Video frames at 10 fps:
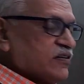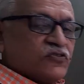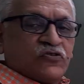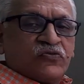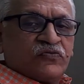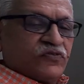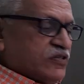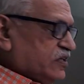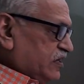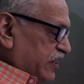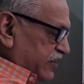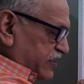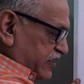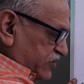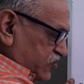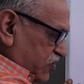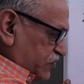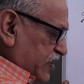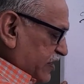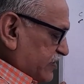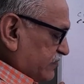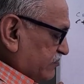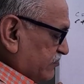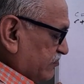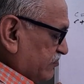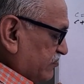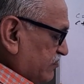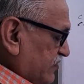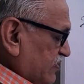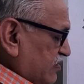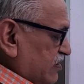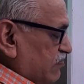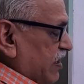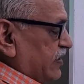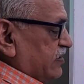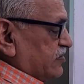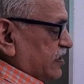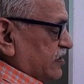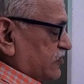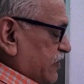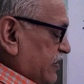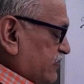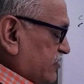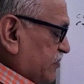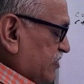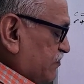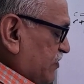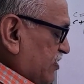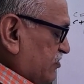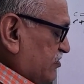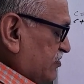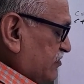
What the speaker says: 2, integration of sine minus, and this minus will become plus,